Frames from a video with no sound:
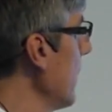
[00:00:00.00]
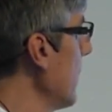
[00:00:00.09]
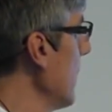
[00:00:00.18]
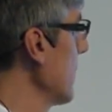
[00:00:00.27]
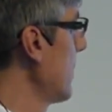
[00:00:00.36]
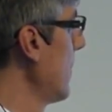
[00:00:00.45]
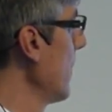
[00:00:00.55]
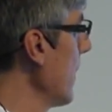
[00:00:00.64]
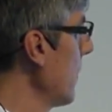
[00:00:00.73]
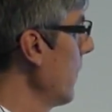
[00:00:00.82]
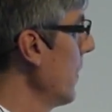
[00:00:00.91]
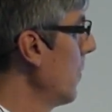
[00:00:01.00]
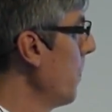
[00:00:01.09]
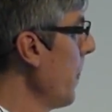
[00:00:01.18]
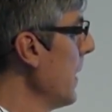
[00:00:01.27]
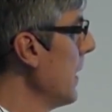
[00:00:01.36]
that in a
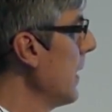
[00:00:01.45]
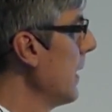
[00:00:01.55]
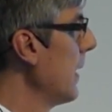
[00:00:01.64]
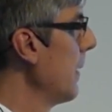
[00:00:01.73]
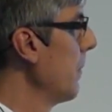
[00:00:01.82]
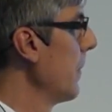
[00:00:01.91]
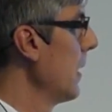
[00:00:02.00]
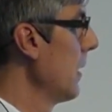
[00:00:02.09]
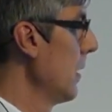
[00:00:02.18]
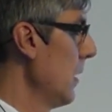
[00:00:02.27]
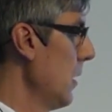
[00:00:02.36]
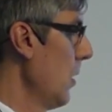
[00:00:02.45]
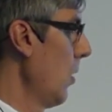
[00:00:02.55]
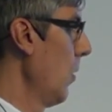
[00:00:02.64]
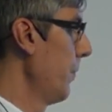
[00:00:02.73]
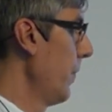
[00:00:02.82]
scenario
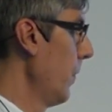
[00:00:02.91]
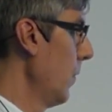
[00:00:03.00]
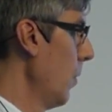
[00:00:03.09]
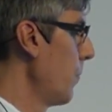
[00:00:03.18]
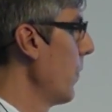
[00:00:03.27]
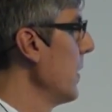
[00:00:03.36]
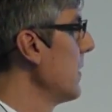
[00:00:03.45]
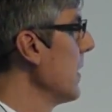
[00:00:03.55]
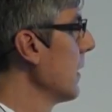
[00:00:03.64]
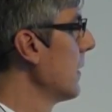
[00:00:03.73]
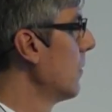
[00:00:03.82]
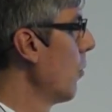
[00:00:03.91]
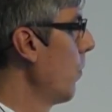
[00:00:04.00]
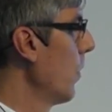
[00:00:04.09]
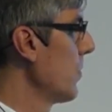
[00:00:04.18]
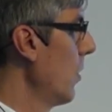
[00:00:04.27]
of operating
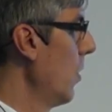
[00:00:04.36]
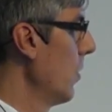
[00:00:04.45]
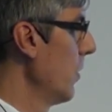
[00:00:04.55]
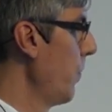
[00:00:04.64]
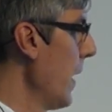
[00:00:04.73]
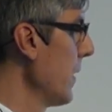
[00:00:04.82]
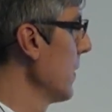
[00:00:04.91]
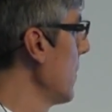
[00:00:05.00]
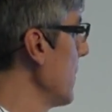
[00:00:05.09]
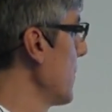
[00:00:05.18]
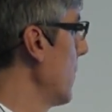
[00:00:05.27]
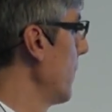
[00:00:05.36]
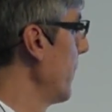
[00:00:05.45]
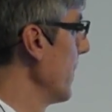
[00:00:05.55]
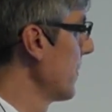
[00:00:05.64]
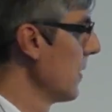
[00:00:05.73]
robots on planetary
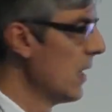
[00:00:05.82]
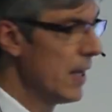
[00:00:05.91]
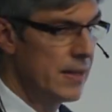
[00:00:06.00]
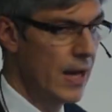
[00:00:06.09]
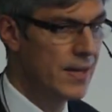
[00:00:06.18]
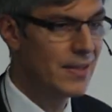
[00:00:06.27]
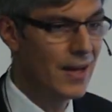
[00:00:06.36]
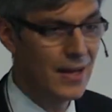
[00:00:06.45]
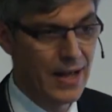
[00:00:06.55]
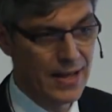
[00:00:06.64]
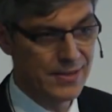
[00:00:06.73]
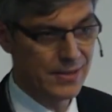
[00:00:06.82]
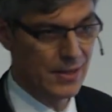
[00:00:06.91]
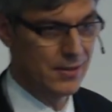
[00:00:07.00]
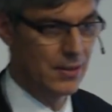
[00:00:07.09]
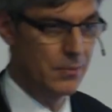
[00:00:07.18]
surface. NASA
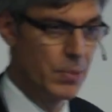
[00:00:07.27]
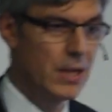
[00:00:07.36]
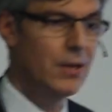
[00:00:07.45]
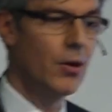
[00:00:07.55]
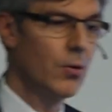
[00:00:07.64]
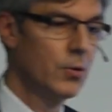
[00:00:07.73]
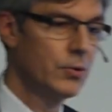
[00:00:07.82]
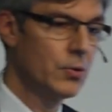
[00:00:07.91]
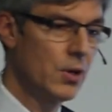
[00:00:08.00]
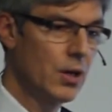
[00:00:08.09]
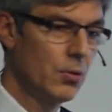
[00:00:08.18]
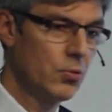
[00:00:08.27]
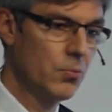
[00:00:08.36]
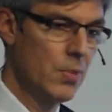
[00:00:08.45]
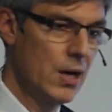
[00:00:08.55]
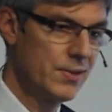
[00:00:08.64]
has a big goal to go
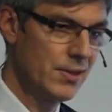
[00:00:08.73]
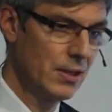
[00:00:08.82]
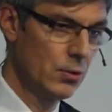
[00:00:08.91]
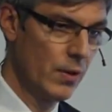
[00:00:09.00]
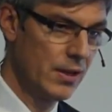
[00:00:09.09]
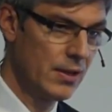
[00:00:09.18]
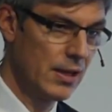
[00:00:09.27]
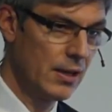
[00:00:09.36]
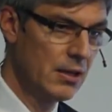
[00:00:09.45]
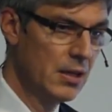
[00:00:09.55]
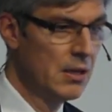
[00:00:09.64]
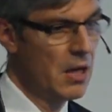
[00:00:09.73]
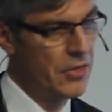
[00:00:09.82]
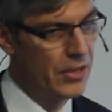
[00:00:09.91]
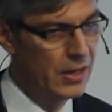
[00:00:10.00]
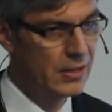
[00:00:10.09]
to Mars in
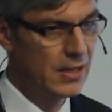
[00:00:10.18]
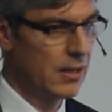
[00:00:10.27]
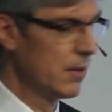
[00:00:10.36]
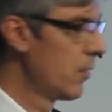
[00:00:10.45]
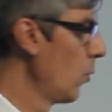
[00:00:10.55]
2030,